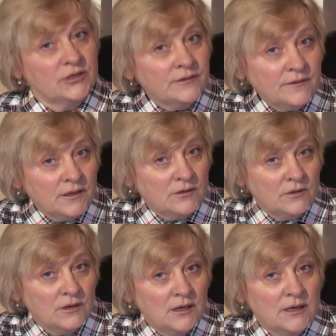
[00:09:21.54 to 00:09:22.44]
So
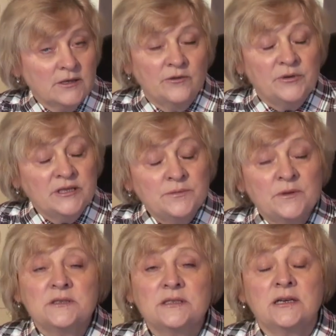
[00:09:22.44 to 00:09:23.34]
people will
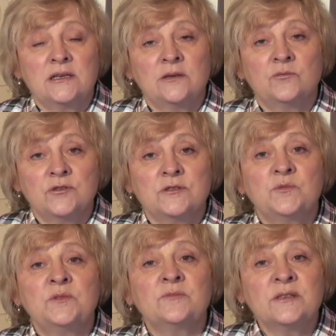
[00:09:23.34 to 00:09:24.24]
react in different
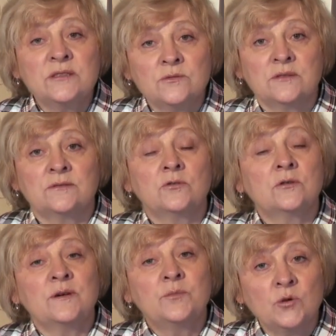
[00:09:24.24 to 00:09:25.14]
ways,
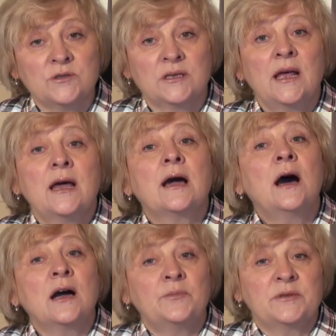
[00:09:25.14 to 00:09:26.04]
individually.
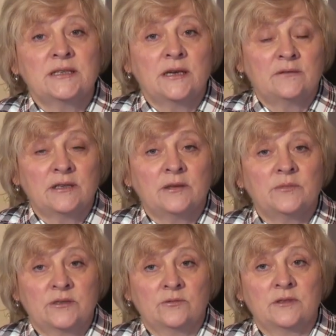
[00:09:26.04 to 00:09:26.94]
If we have
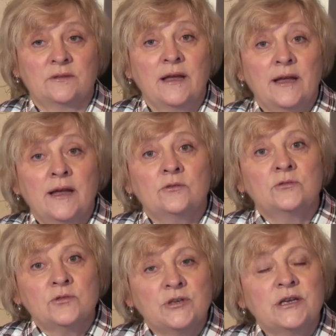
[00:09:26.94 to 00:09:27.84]
statistics, we'll see
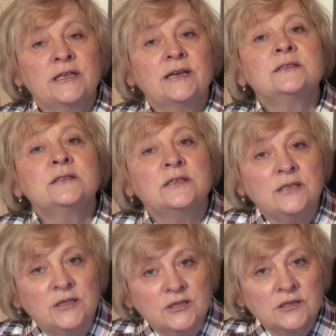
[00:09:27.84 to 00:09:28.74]
the number
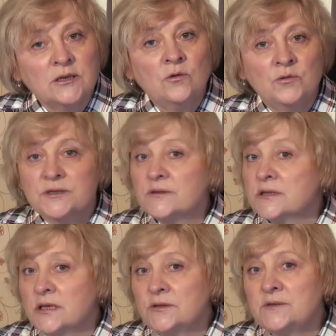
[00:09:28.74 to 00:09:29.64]
of people got sick
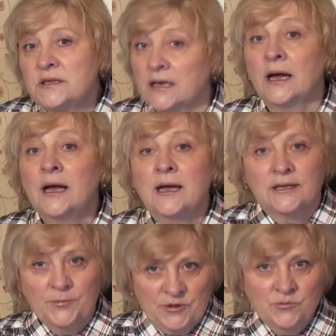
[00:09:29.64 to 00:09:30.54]
and died.
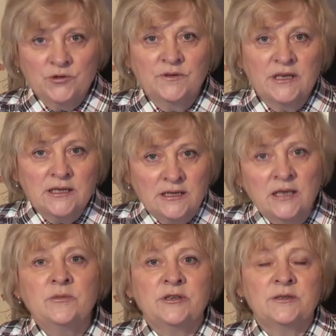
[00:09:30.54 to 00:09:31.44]
The thing is that it
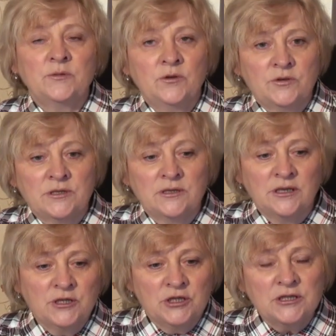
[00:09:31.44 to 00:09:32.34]
should not be a
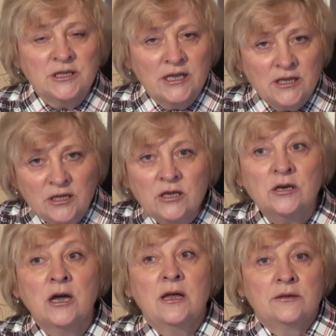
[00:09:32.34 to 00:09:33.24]
war, fire,
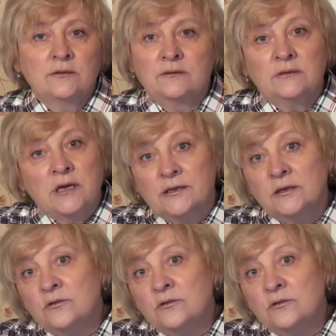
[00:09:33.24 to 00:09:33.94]
or tsunami.